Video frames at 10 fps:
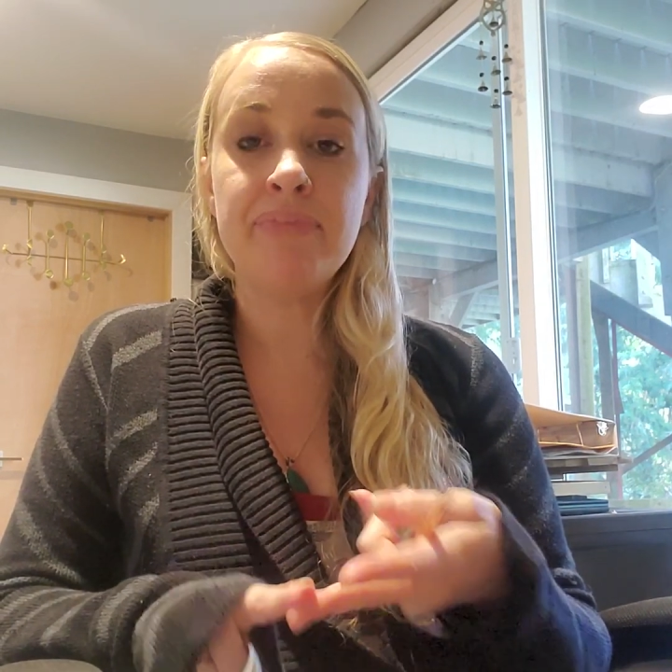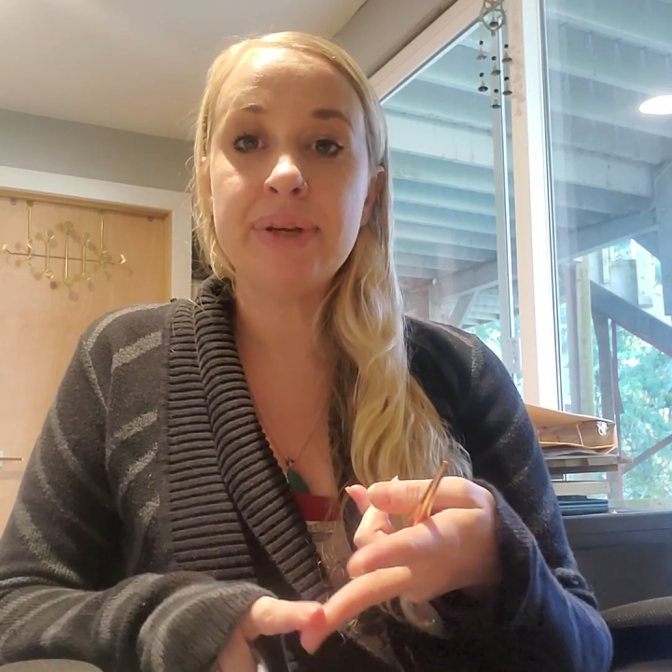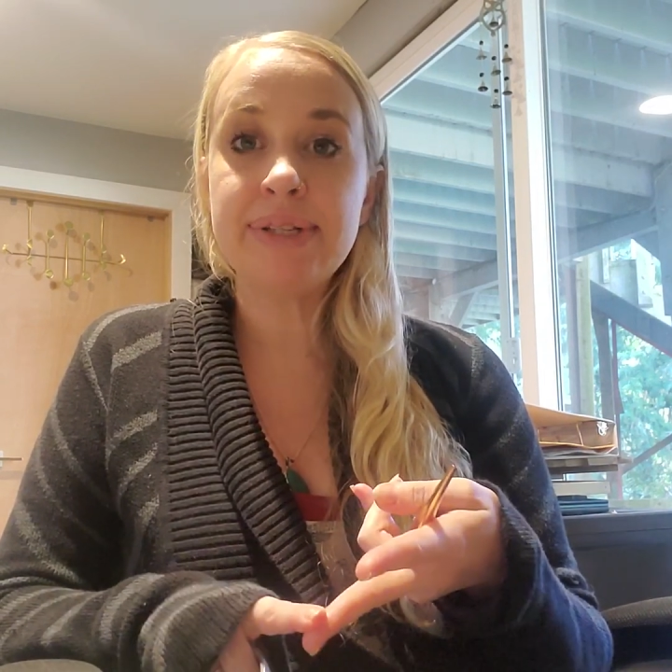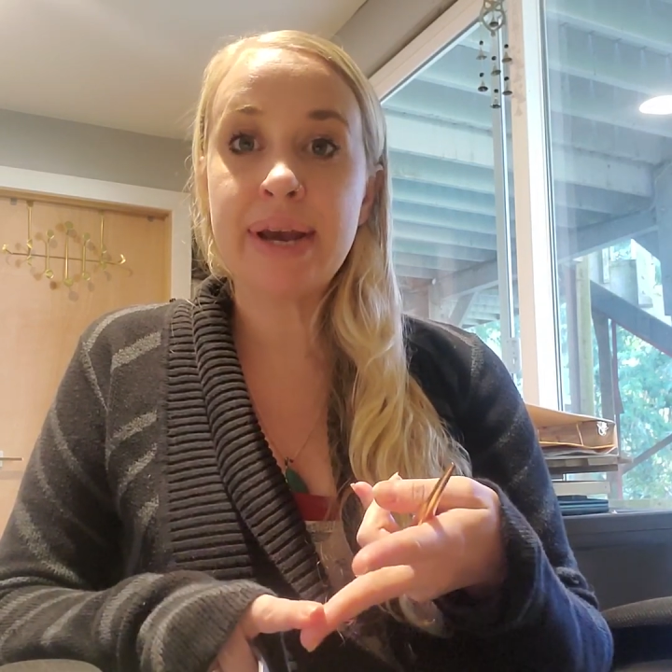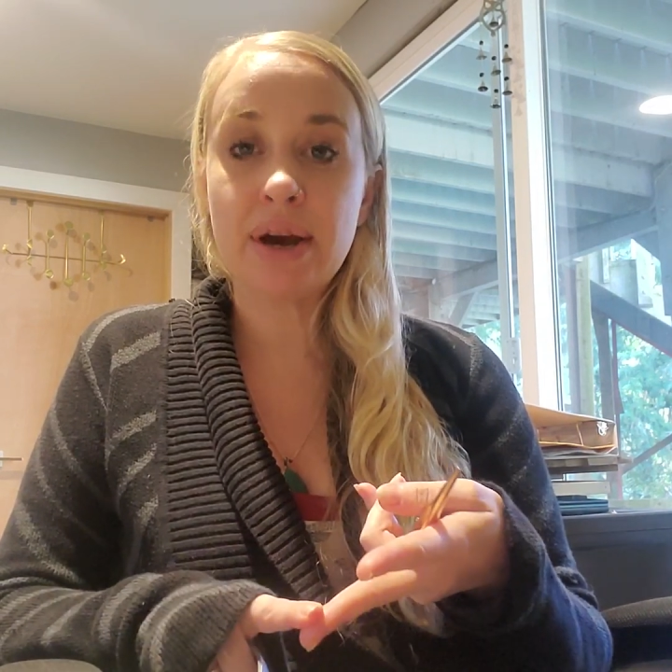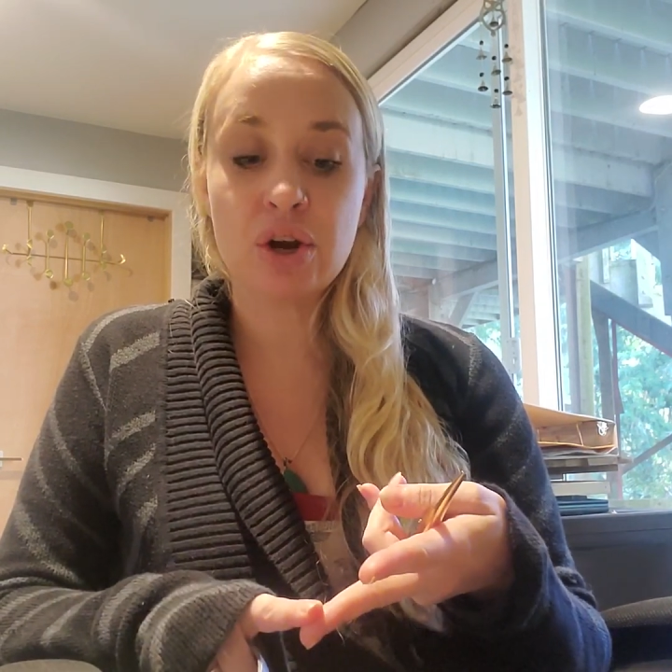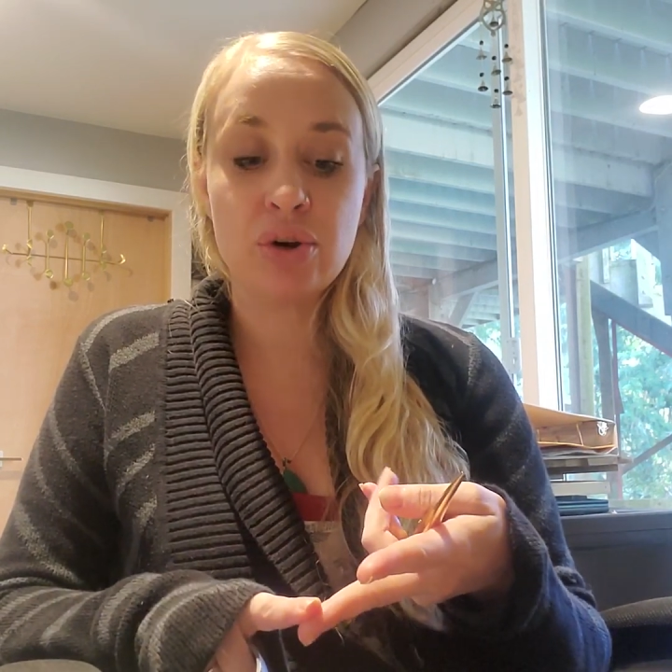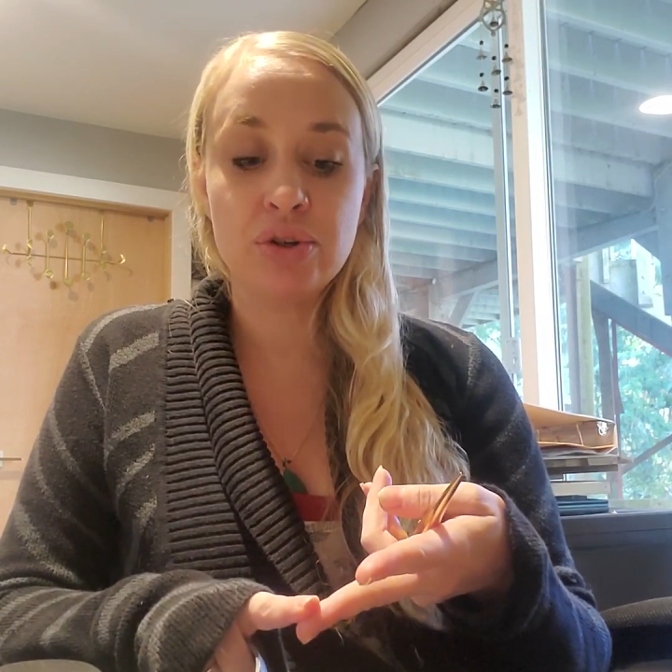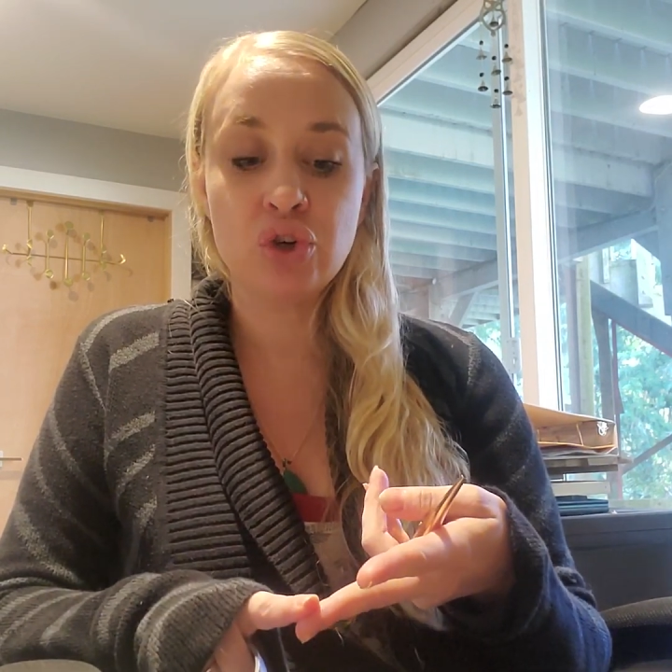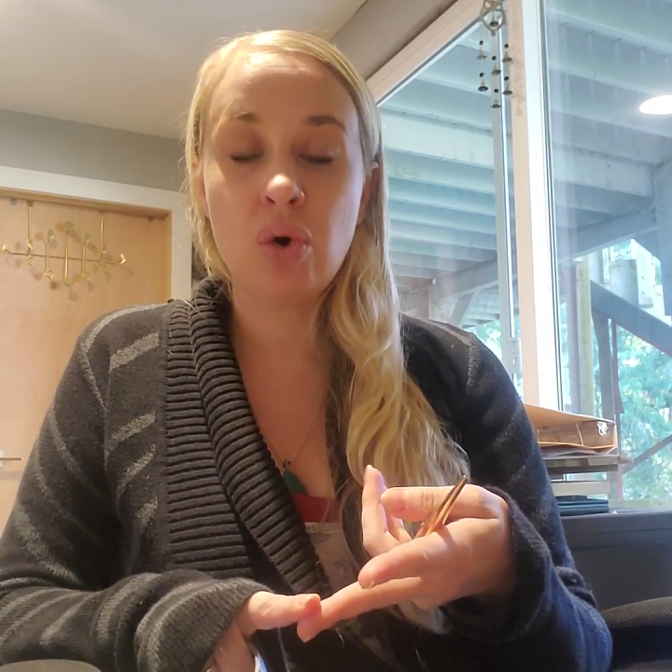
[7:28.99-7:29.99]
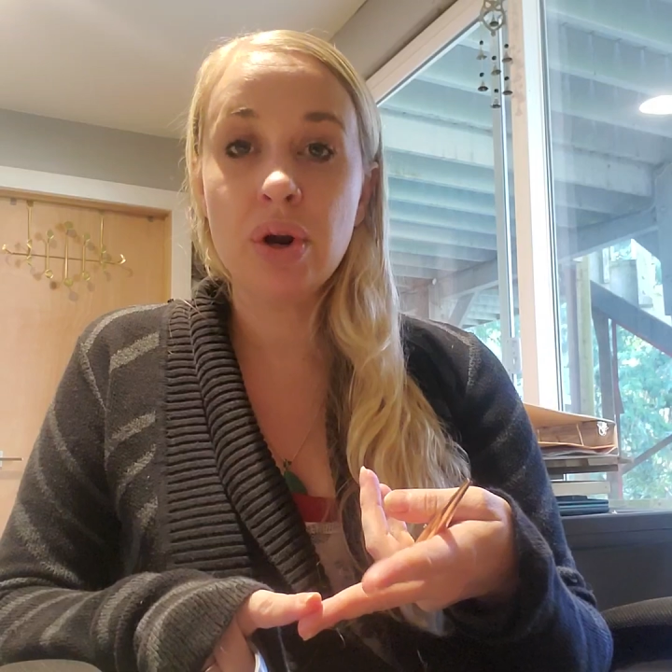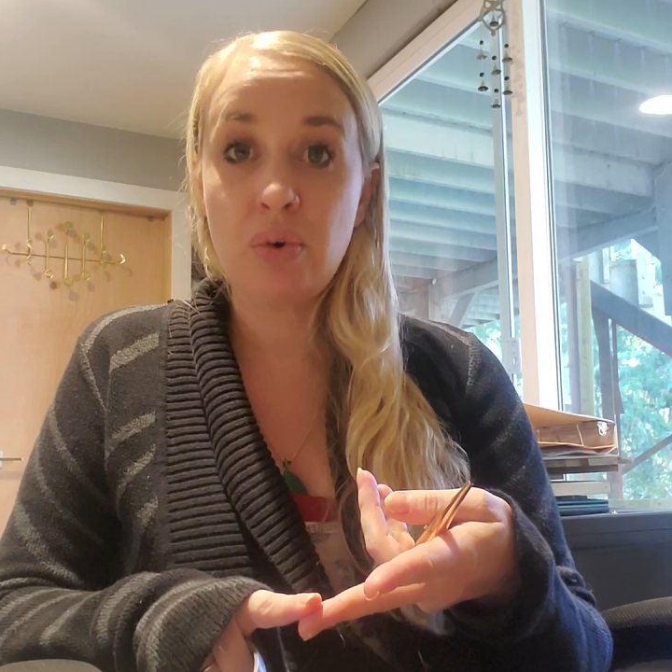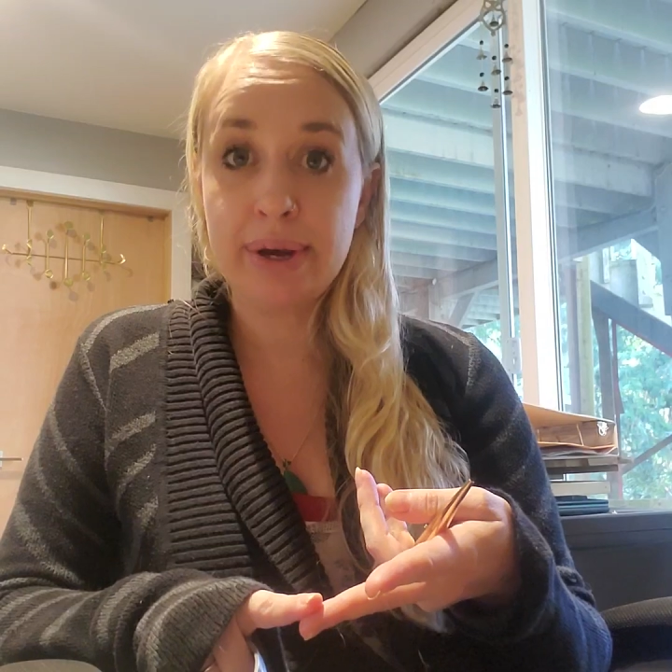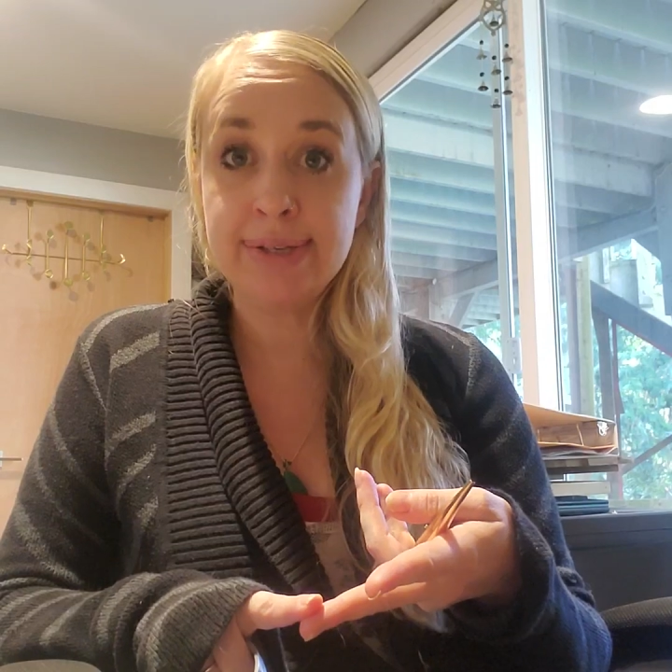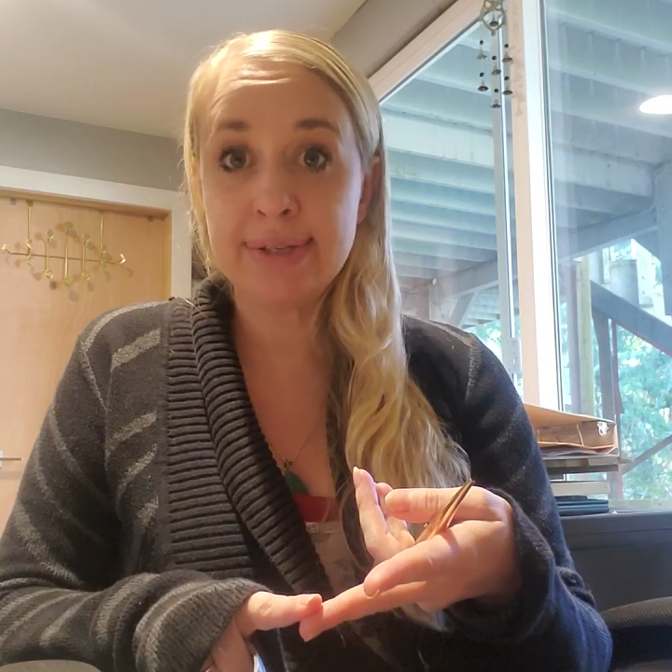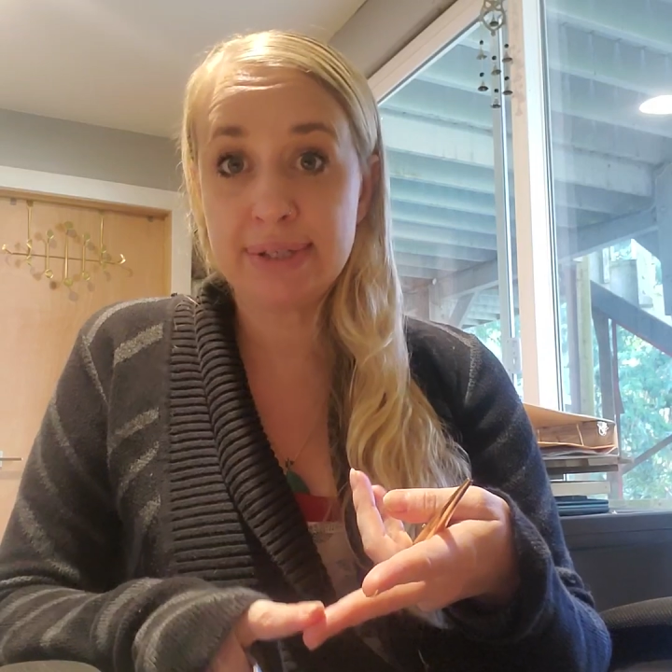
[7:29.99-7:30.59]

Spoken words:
take a short quiz,